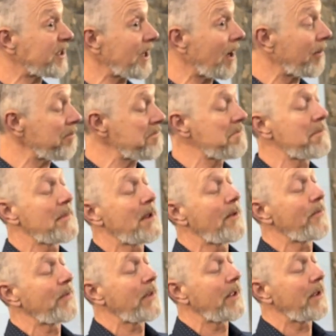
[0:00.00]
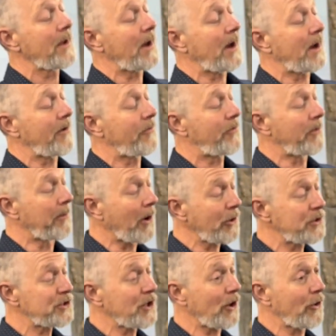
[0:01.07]
some. For
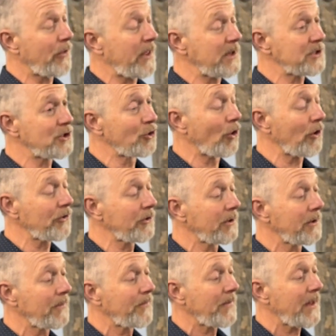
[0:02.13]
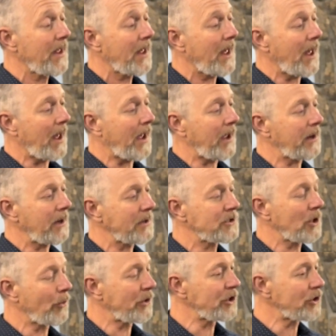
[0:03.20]
most, though, there's not. And
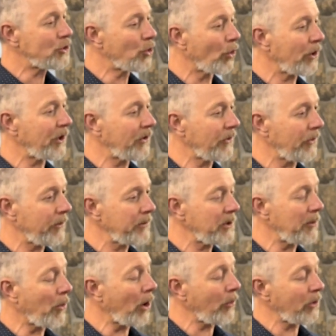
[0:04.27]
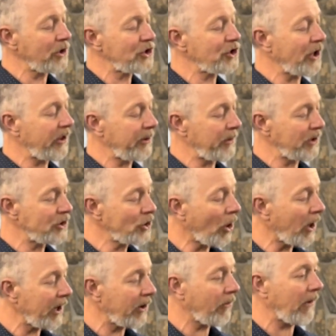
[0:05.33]
so when you're talking to them, you might want to show them a
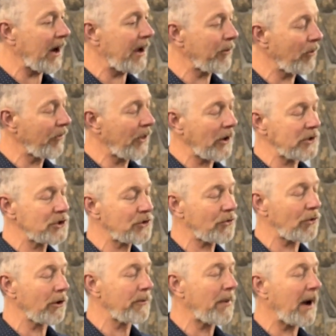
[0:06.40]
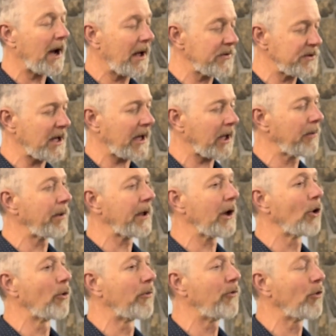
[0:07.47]
diagram of those three paths. That can be a
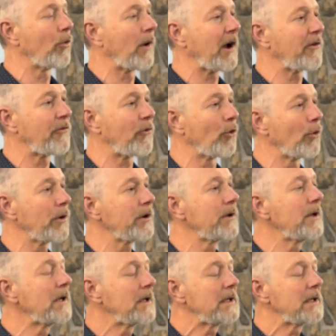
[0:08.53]
helpful way forward.